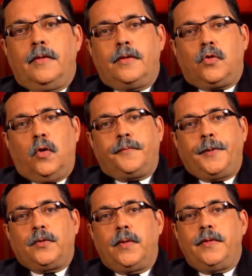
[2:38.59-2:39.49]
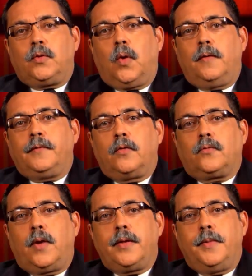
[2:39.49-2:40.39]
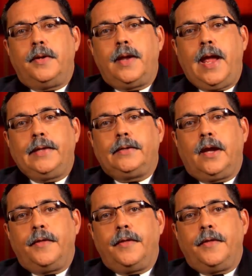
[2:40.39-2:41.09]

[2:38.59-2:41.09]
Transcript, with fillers: The choice between the 12 dose regimen and